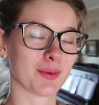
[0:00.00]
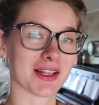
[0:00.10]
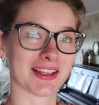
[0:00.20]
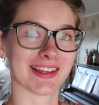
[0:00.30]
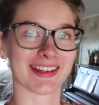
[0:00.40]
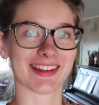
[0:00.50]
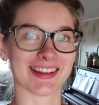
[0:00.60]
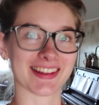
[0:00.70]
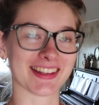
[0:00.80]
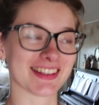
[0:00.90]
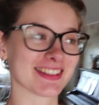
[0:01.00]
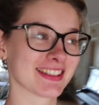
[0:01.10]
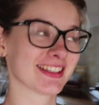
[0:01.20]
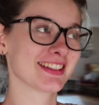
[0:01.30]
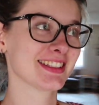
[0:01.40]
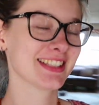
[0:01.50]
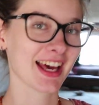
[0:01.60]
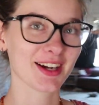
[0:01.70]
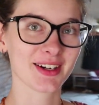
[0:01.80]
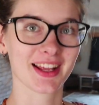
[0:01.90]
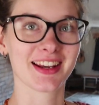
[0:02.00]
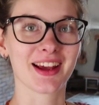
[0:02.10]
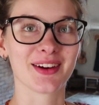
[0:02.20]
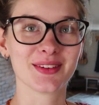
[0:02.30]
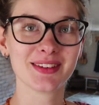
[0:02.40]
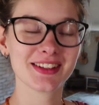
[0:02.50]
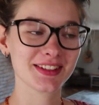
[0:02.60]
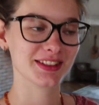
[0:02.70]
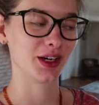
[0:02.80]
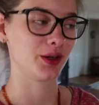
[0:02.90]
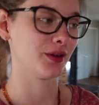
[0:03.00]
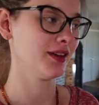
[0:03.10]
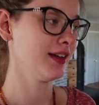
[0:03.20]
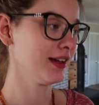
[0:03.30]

Well, it is Saturday now, so